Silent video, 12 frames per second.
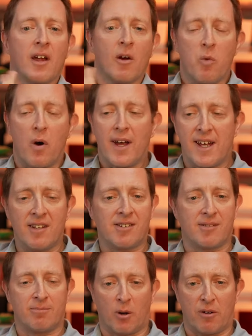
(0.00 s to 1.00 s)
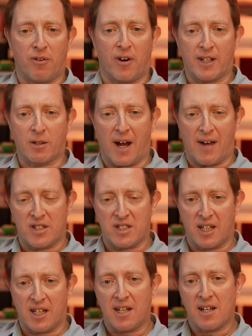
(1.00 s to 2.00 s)
what is modified
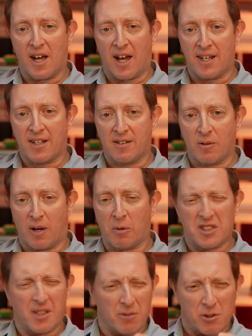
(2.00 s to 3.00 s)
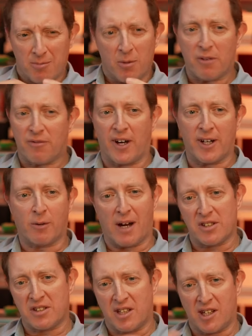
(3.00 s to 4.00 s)
gravity, and uh, what's the difference between modified
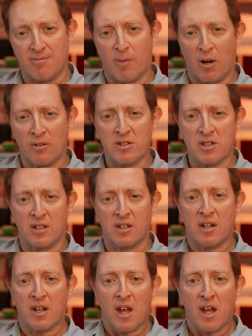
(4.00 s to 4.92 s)
gravity and MOND, and